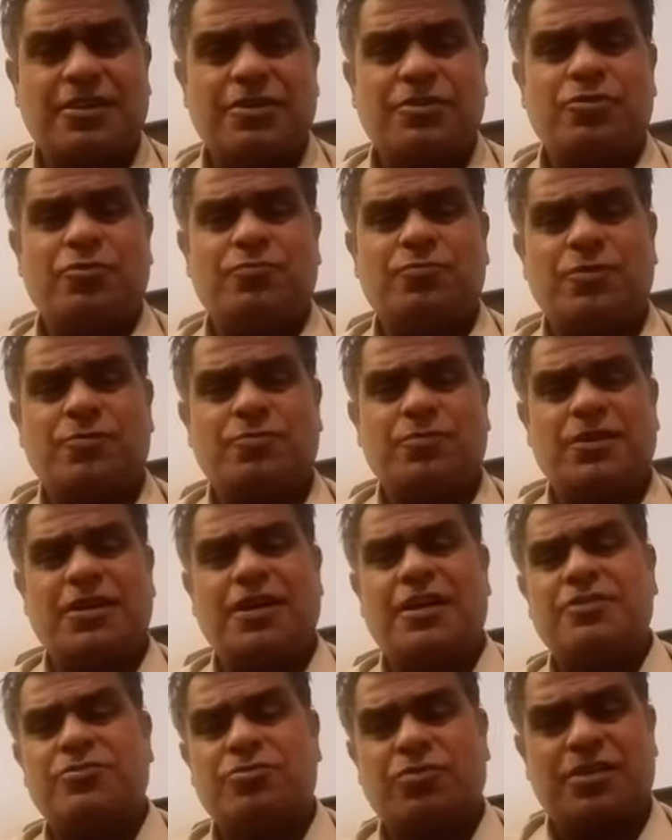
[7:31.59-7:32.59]
You people
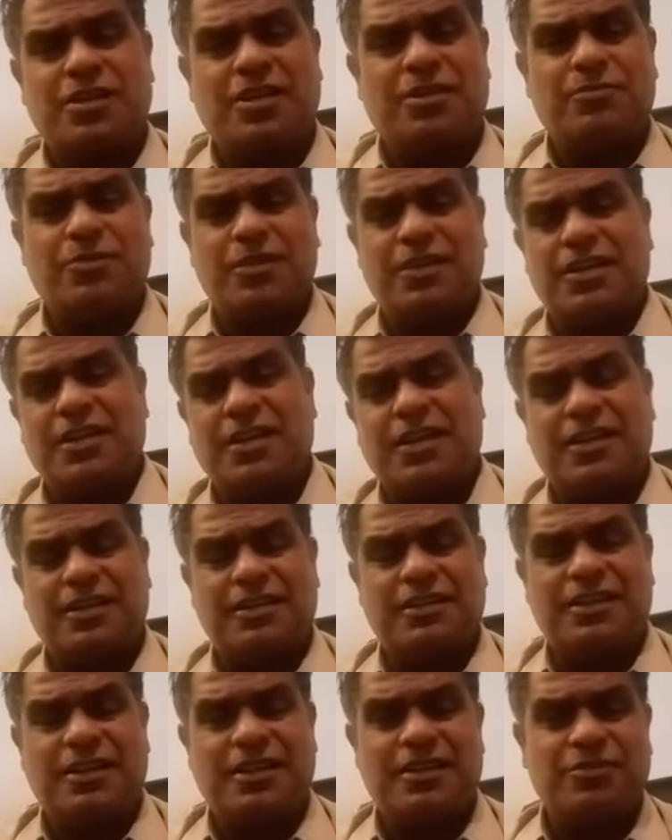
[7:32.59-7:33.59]
also came in
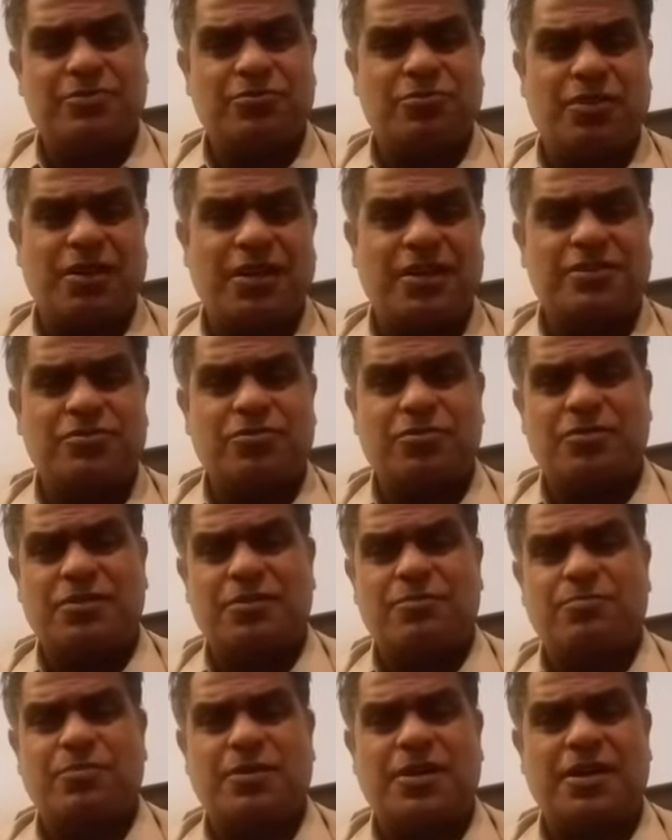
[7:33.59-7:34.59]
line and you also
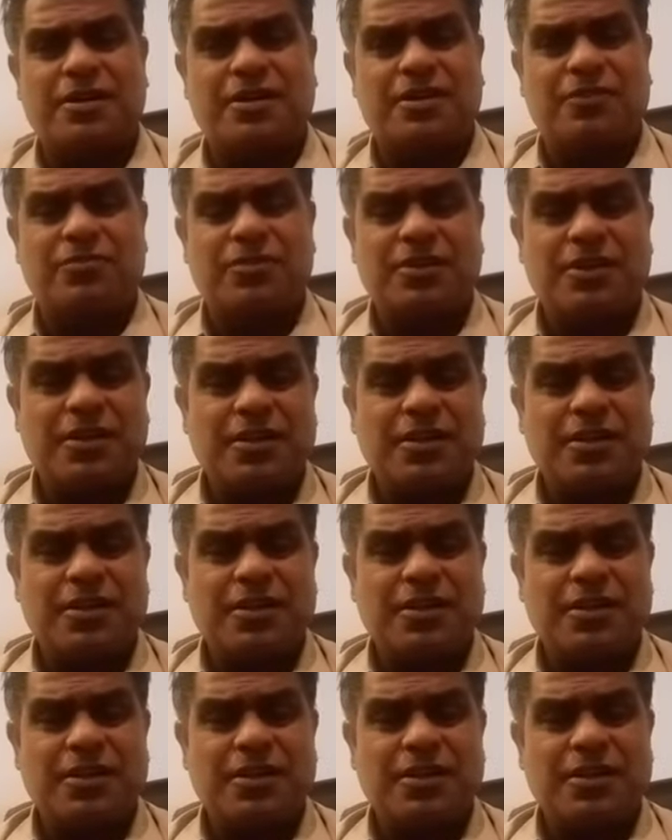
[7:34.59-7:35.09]
the part of